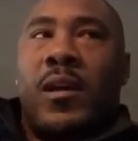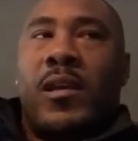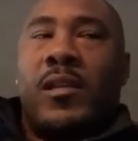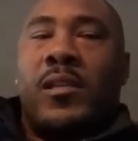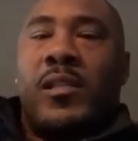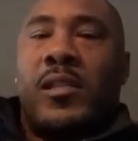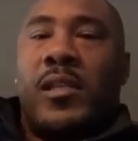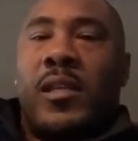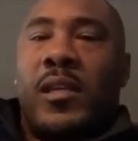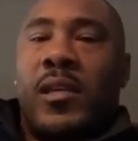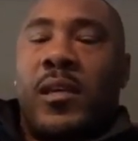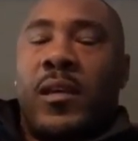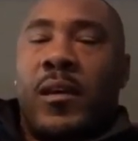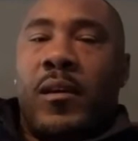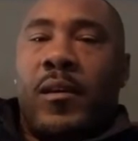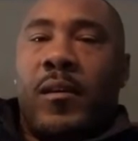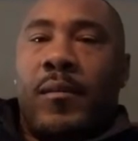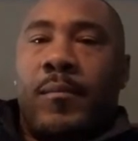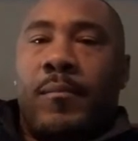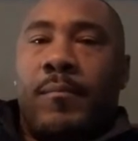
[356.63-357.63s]
see
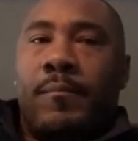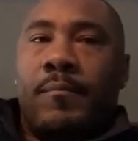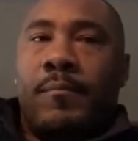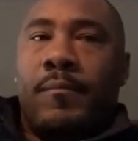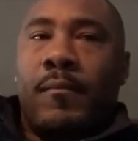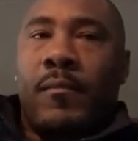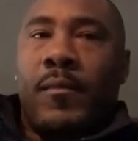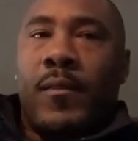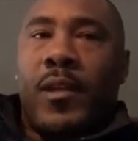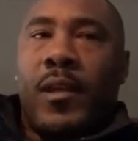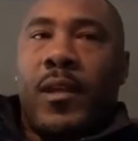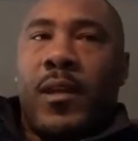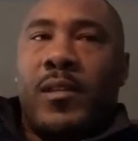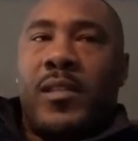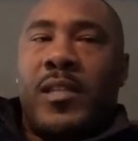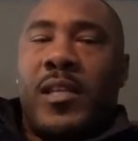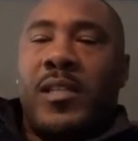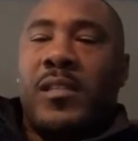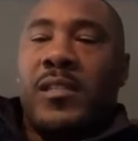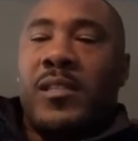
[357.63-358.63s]
a
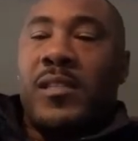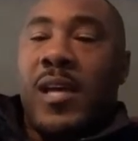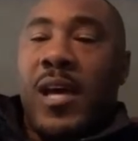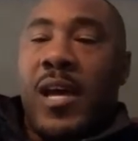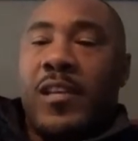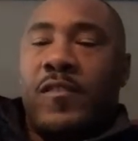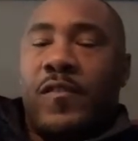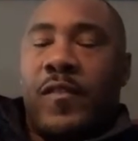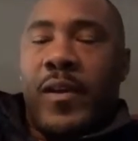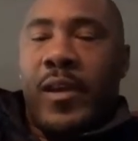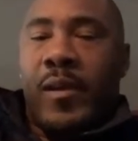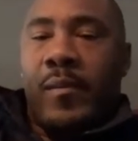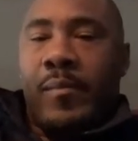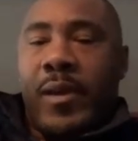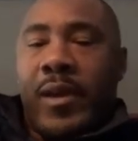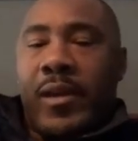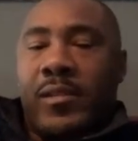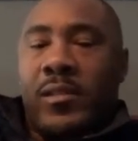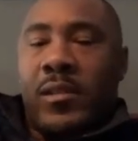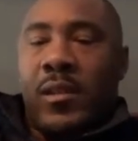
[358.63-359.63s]
decent sized fan
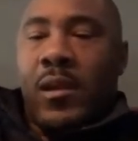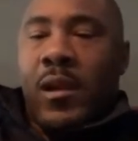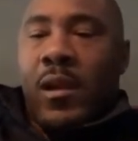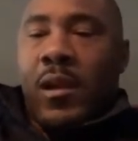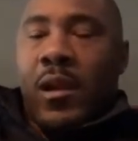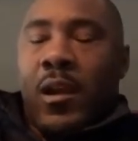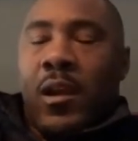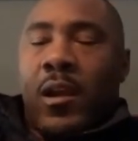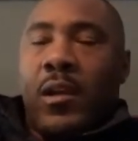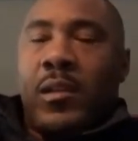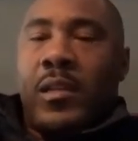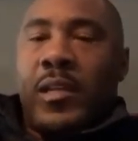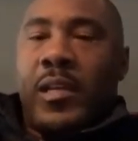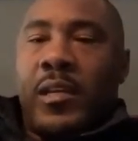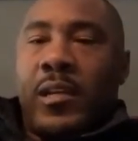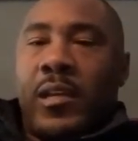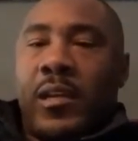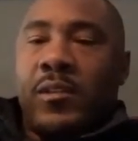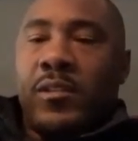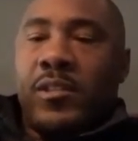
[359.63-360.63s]
base early
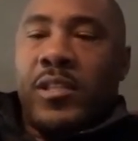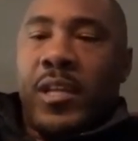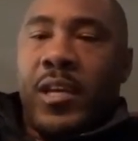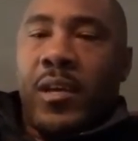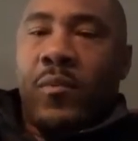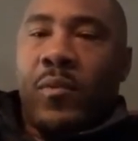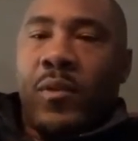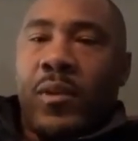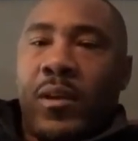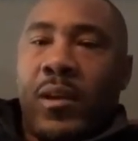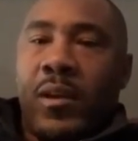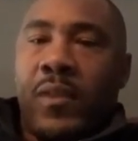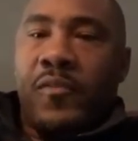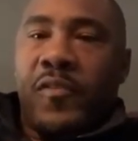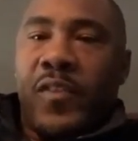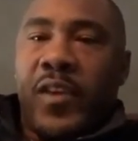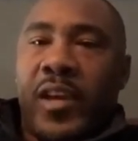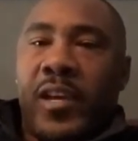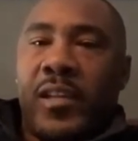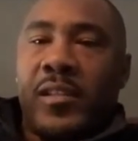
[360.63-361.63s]
and understand what
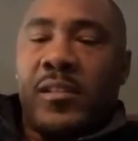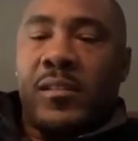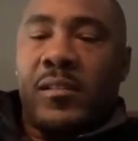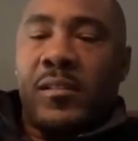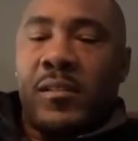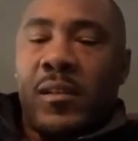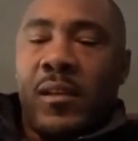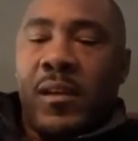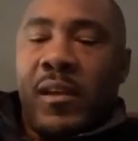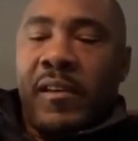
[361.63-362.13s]
fans